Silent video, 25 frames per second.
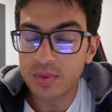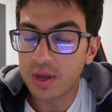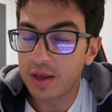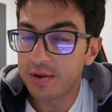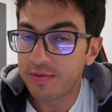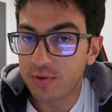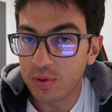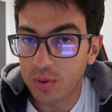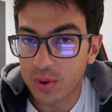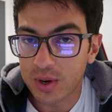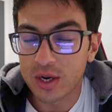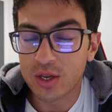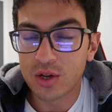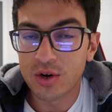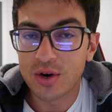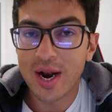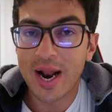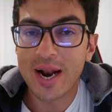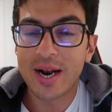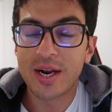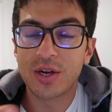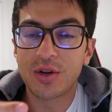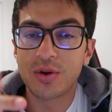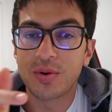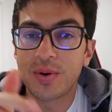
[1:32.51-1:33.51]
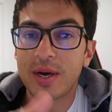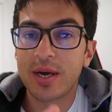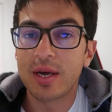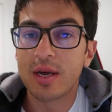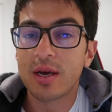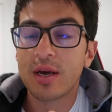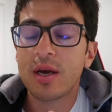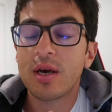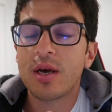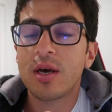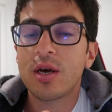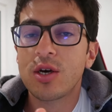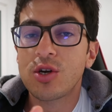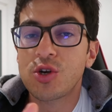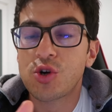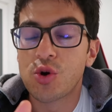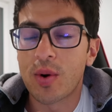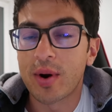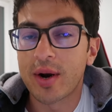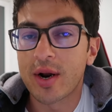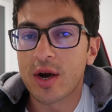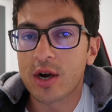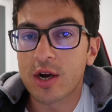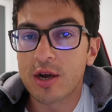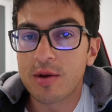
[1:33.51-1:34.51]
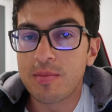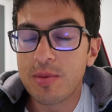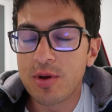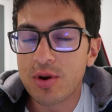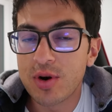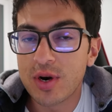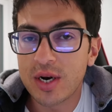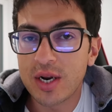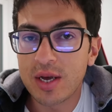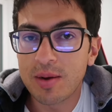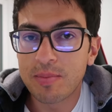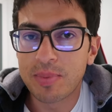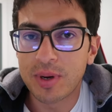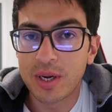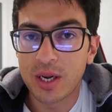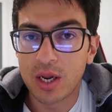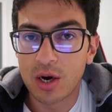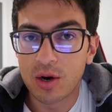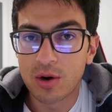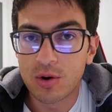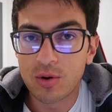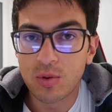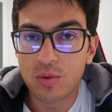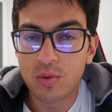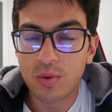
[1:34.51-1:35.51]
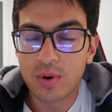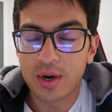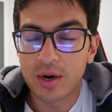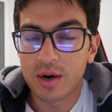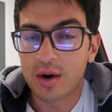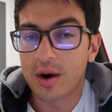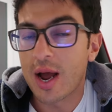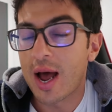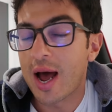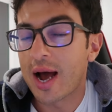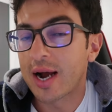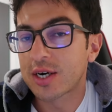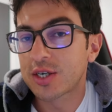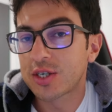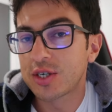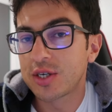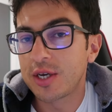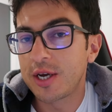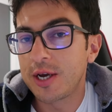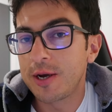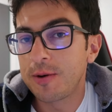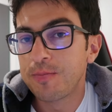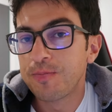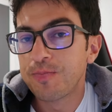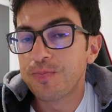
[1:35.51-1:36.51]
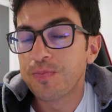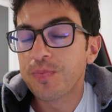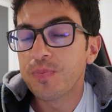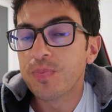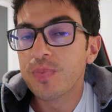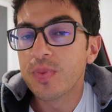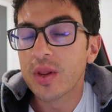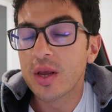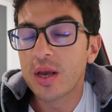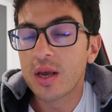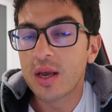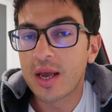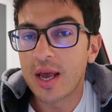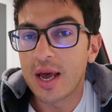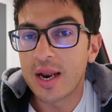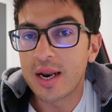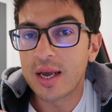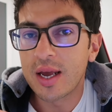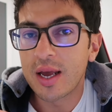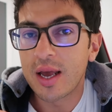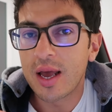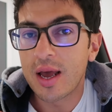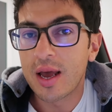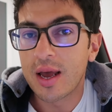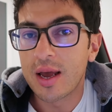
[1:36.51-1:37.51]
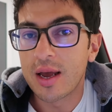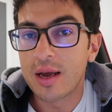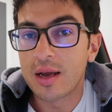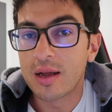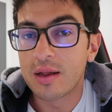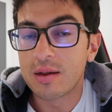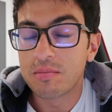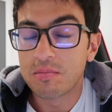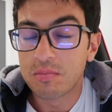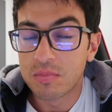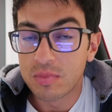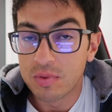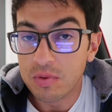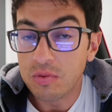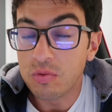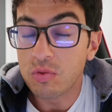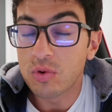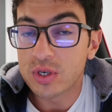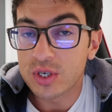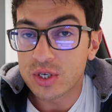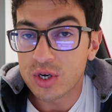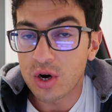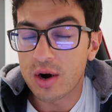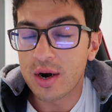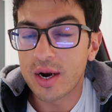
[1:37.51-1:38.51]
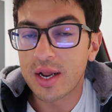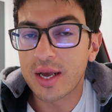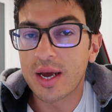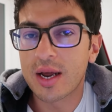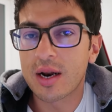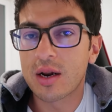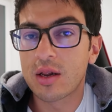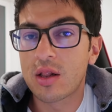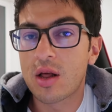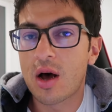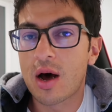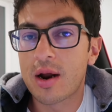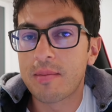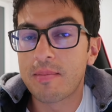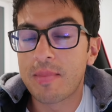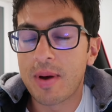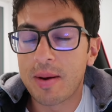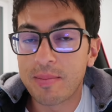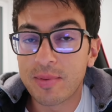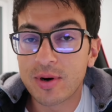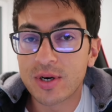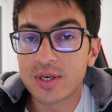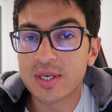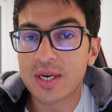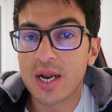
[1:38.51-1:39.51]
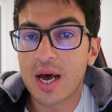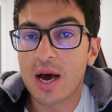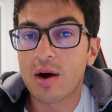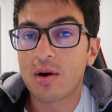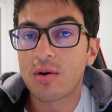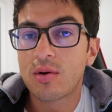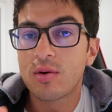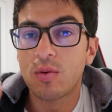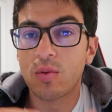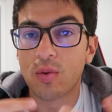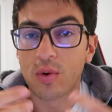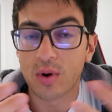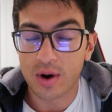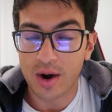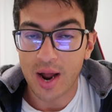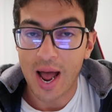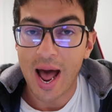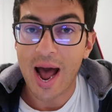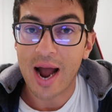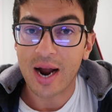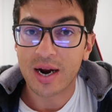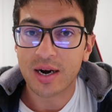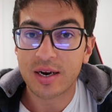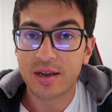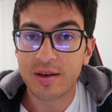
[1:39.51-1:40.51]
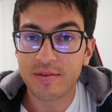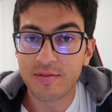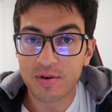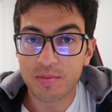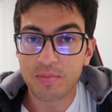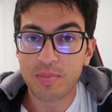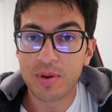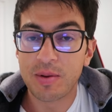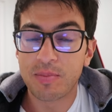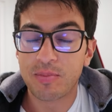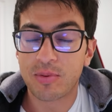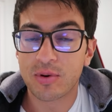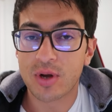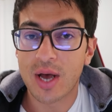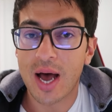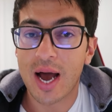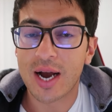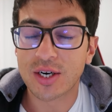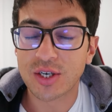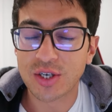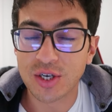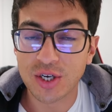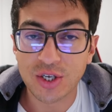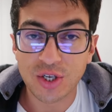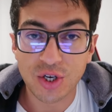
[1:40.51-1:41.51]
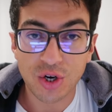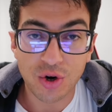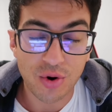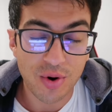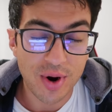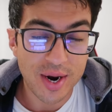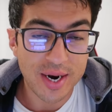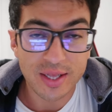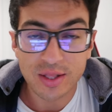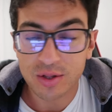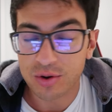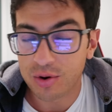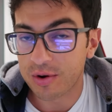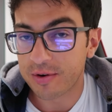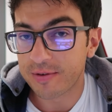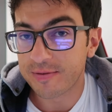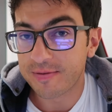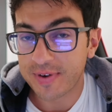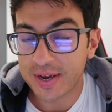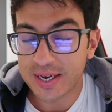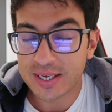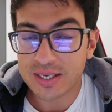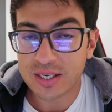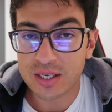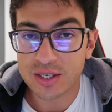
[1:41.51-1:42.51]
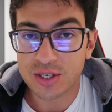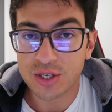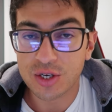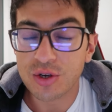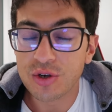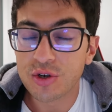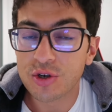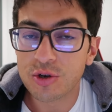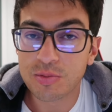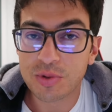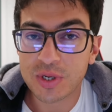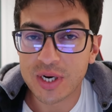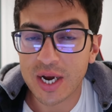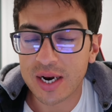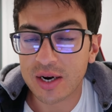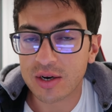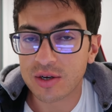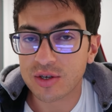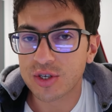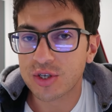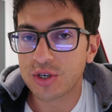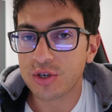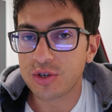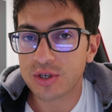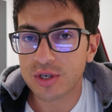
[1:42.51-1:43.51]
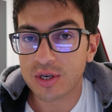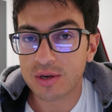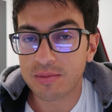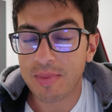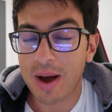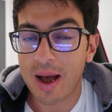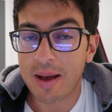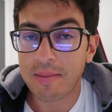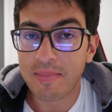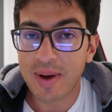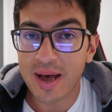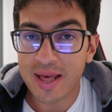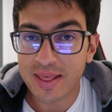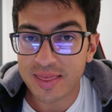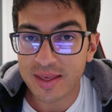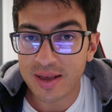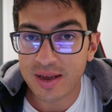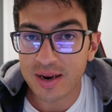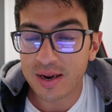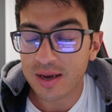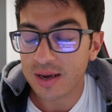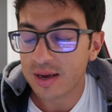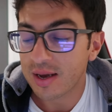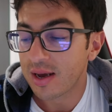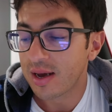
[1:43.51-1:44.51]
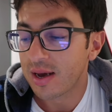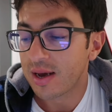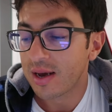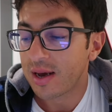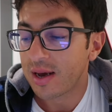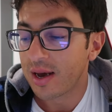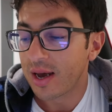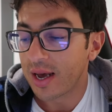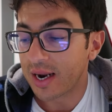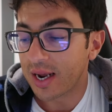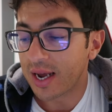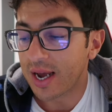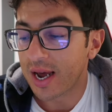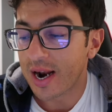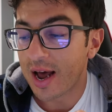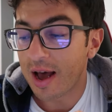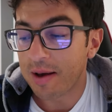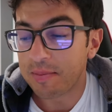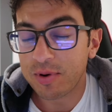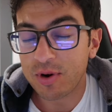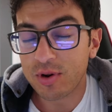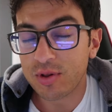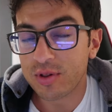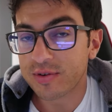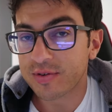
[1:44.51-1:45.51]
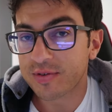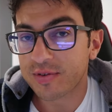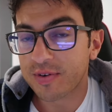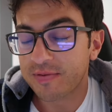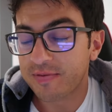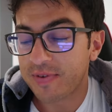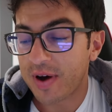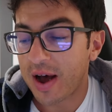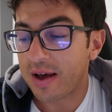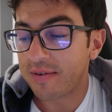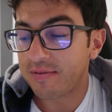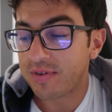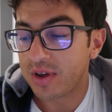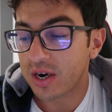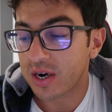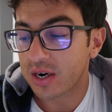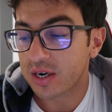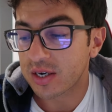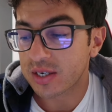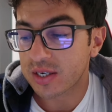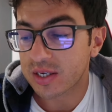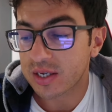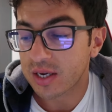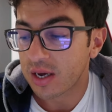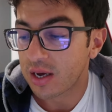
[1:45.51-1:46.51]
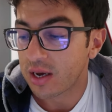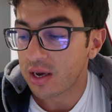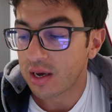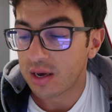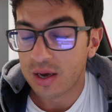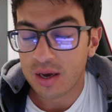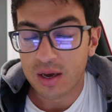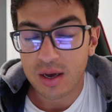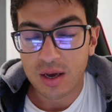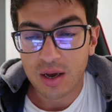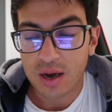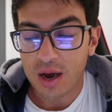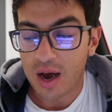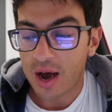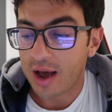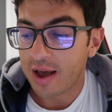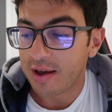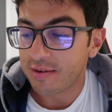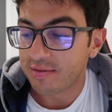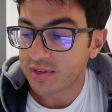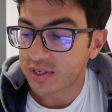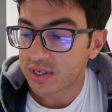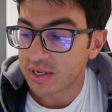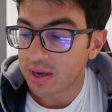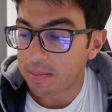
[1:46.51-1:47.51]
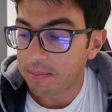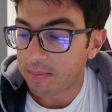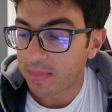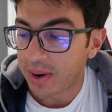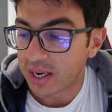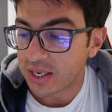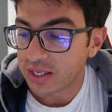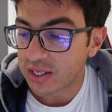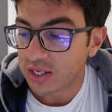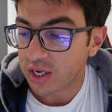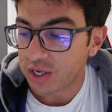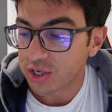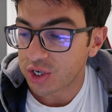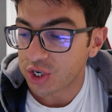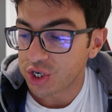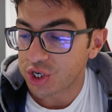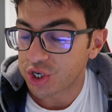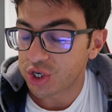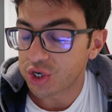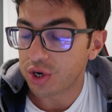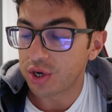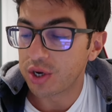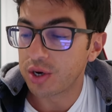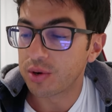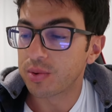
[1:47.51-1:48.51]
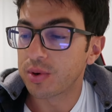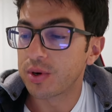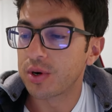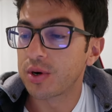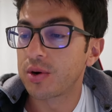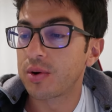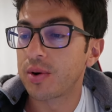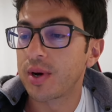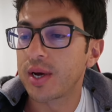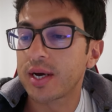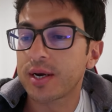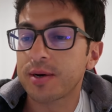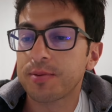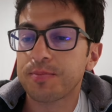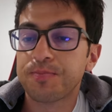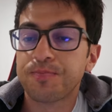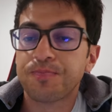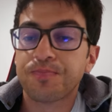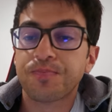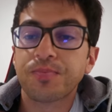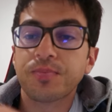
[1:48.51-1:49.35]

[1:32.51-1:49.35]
If you want to learn how to do it, join our community below. We're actually getting we're starting to get a lot of members now. We're active and people actually creating their own Faceless YouTube channels using my method. And again, I've been doing this for 5 years. I have some months, I'll just show you real quick.